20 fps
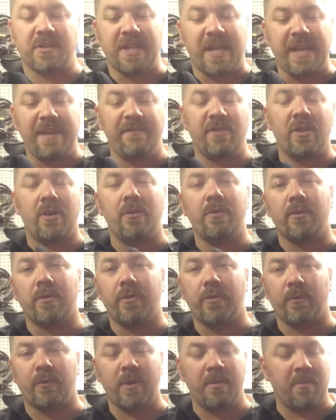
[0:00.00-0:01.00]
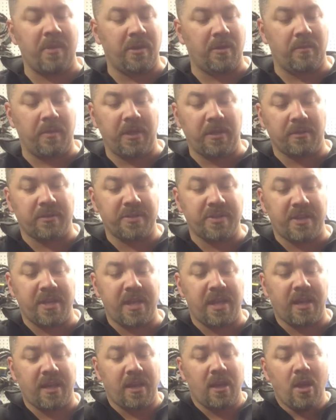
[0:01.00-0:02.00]
because even though they're 3mm
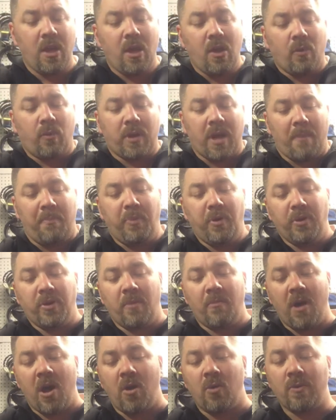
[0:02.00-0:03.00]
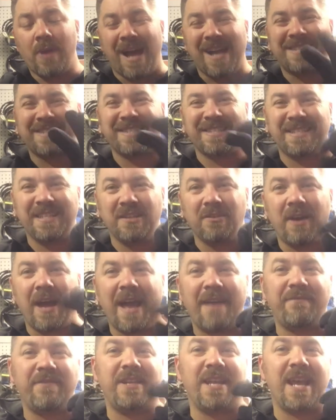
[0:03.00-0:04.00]
thick, when I put them on, I still
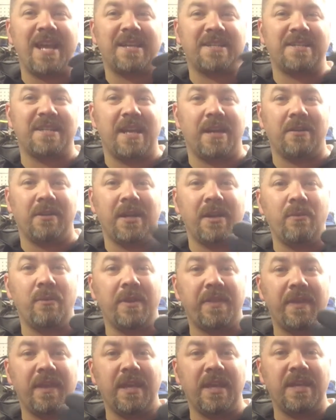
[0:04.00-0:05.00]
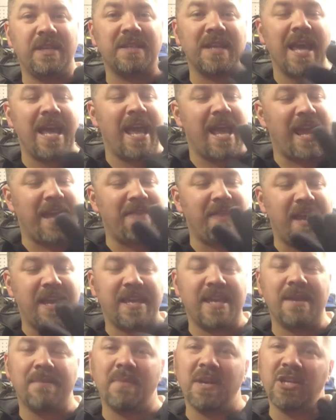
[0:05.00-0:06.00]
have dexterity with these, and they
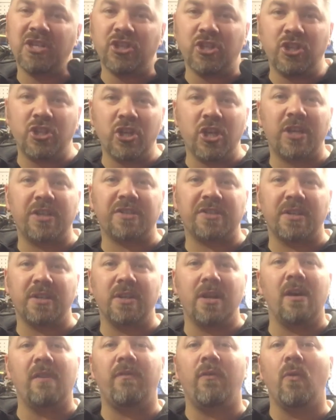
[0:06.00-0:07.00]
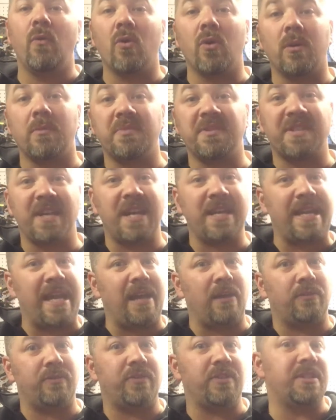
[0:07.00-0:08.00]
give me just enough warmth, say
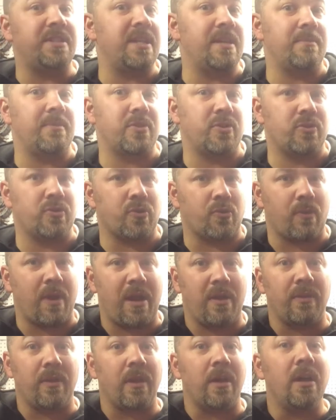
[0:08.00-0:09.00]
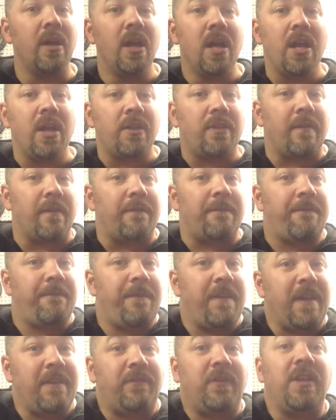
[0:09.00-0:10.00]
down to temperatures around the
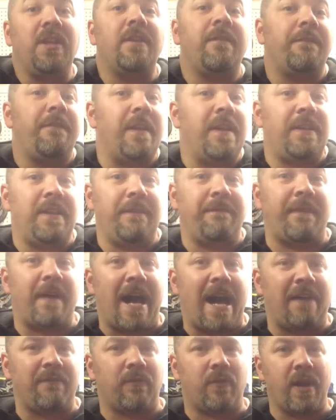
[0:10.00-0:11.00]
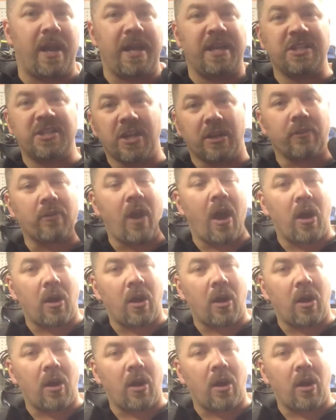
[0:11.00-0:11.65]
50 to 55 range.